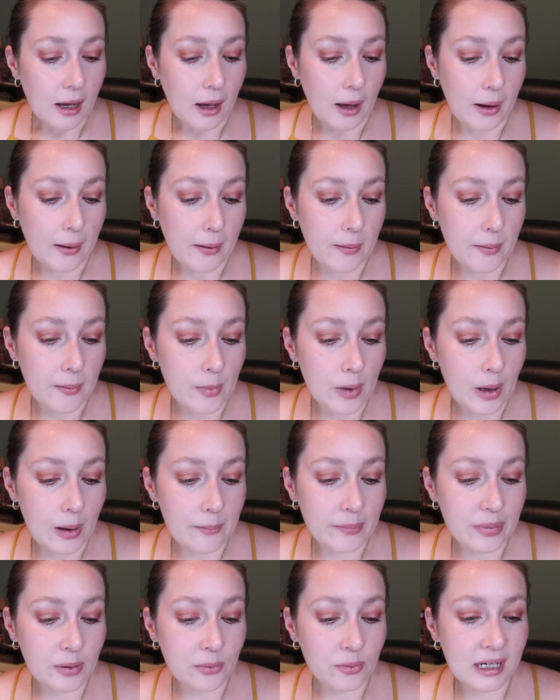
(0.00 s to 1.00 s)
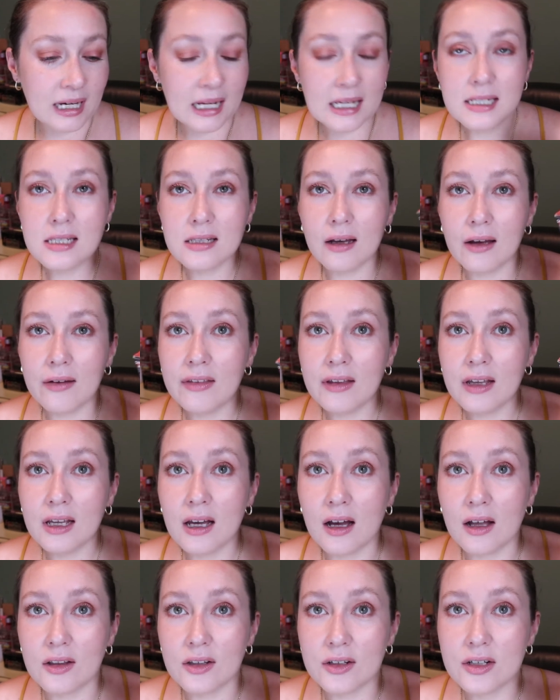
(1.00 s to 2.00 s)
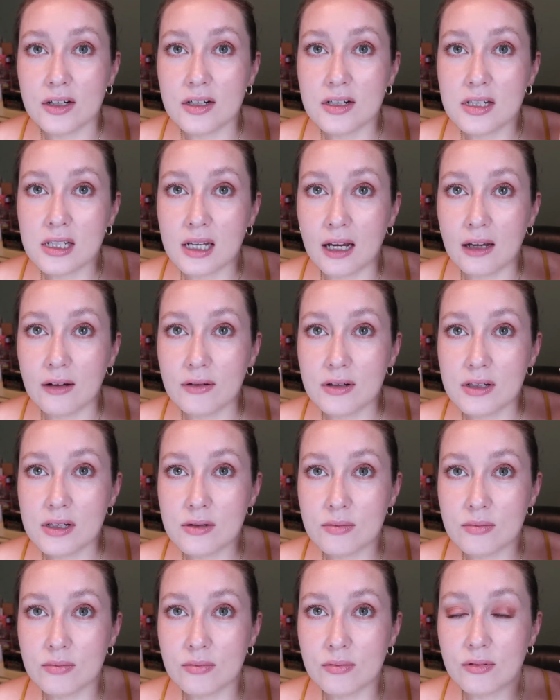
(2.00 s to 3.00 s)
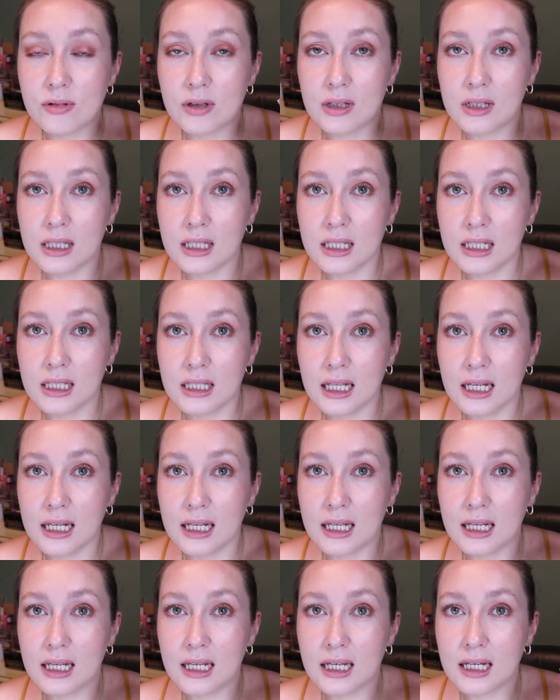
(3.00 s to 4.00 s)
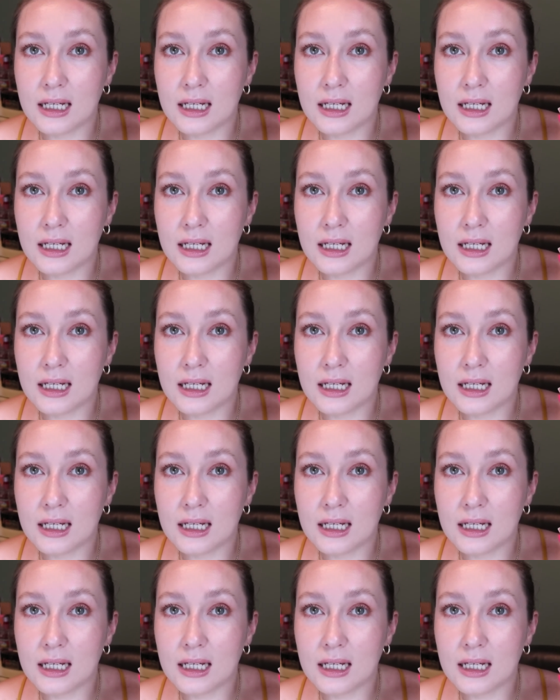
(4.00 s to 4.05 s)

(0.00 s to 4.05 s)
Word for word: Um, but when I saw the colors, I was really like